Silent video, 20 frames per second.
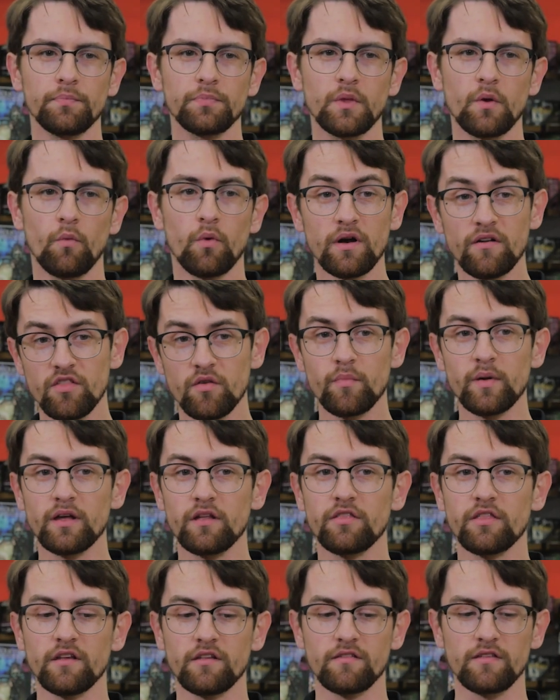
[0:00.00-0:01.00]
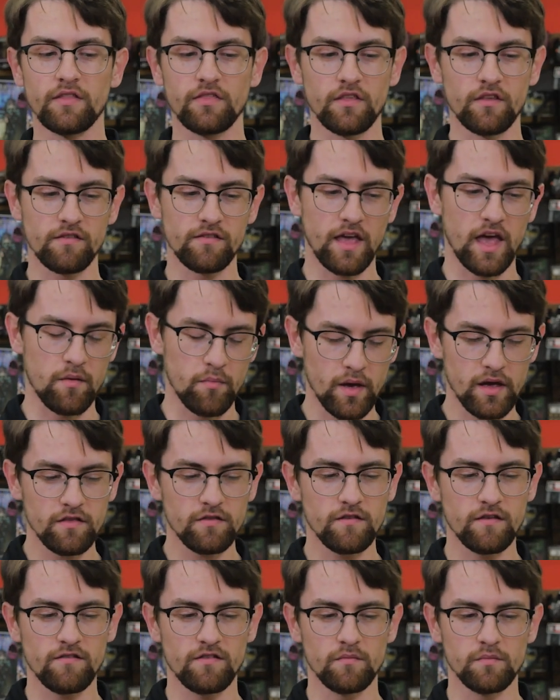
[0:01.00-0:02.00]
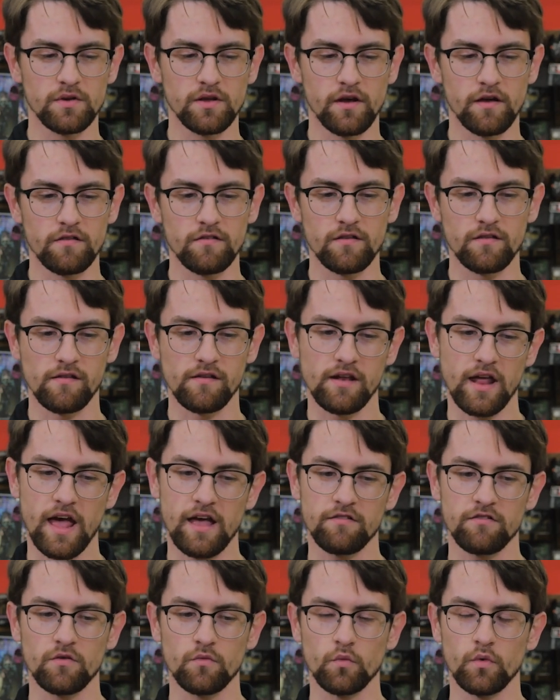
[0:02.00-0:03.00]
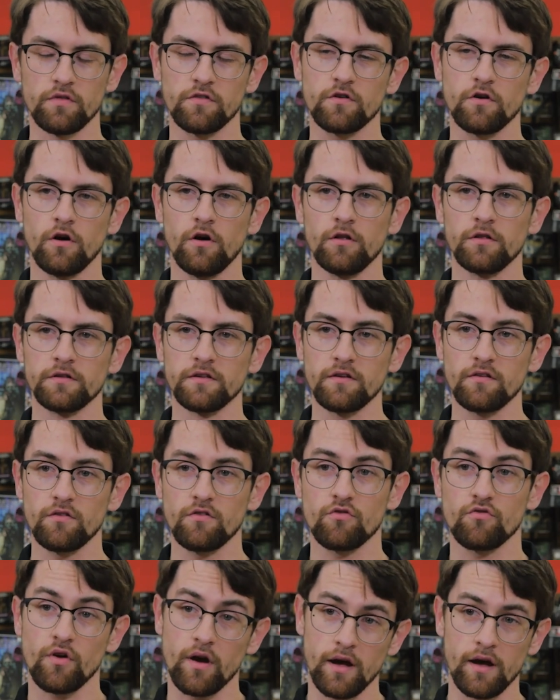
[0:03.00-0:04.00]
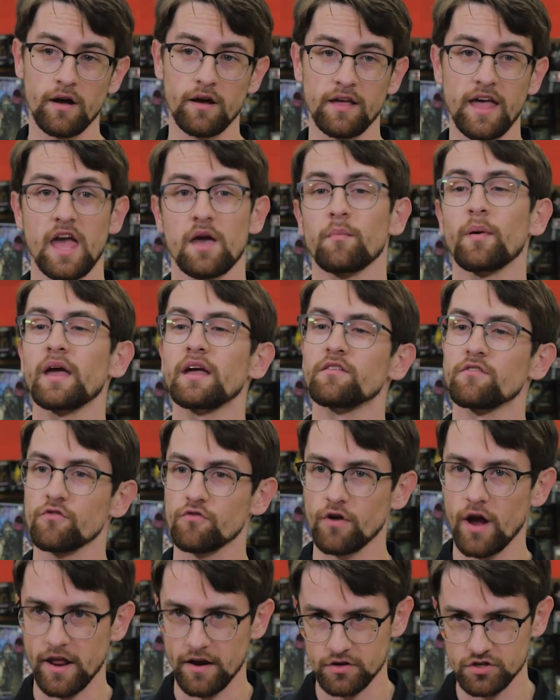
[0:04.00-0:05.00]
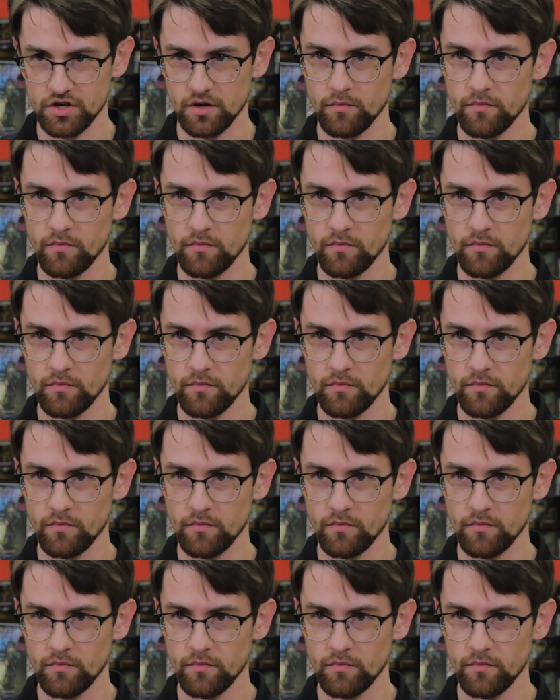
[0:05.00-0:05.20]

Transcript: One of the big things that this campaign system does is it adds in what's called campaign stratagems.